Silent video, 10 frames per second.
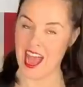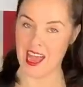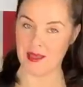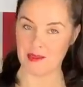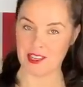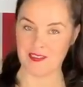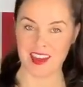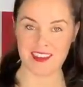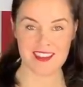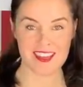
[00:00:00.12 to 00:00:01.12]
I'm Bridget
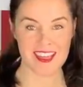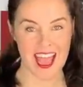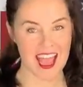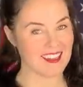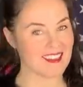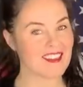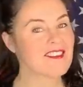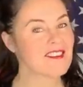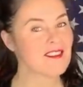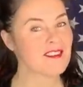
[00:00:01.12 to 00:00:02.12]
Phetasy, and
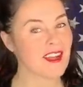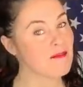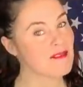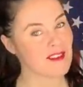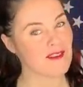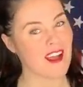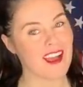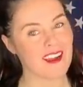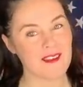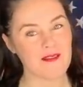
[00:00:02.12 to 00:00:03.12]
this is your dumpster
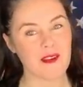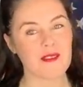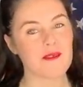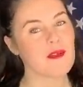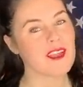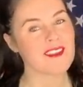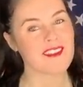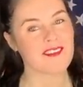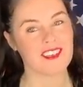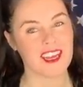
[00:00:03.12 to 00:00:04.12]
fire for the
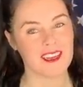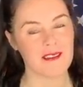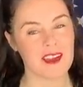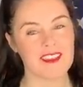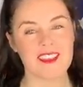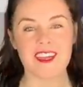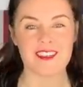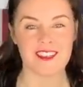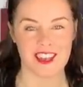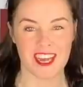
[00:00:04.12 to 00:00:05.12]
weeks of January
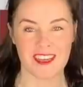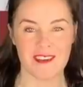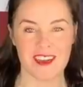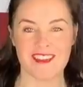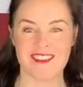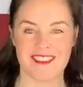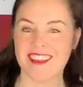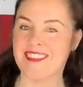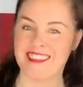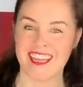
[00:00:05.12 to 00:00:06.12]
3rd to January
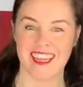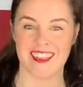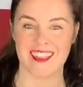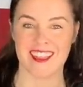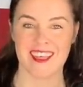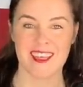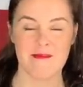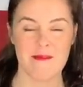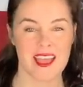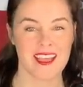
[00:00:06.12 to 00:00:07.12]
16th.
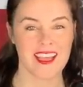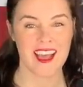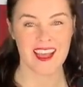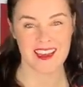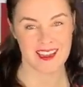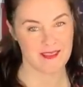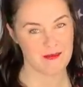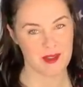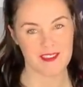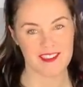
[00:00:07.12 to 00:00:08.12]
May God
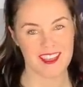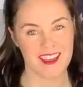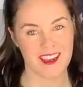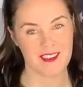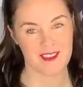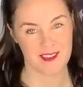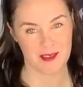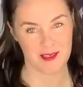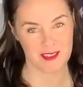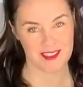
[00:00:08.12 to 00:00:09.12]
have mercy on our
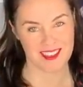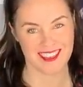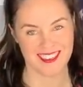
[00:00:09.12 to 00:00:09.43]
souls.